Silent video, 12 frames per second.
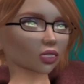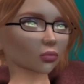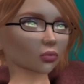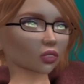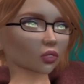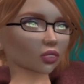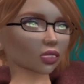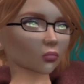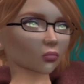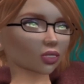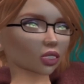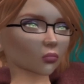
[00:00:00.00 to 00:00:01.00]

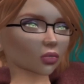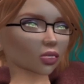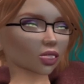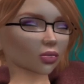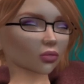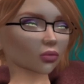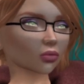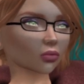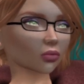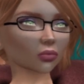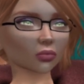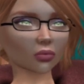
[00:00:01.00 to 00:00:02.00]
exacerbation after
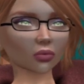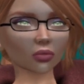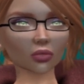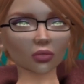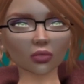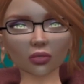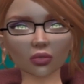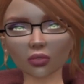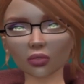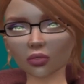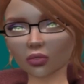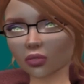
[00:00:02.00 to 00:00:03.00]
exacerbation after
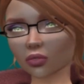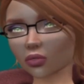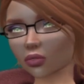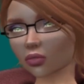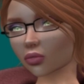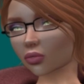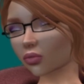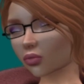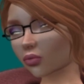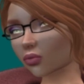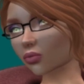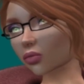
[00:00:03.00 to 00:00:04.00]
exacerbation.
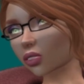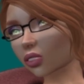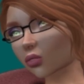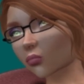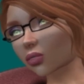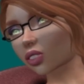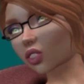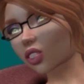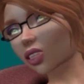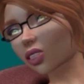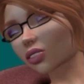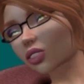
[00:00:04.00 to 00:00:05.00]

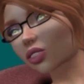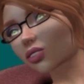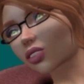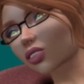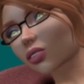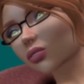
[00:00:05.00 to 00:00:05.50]
Exacerbation basically means a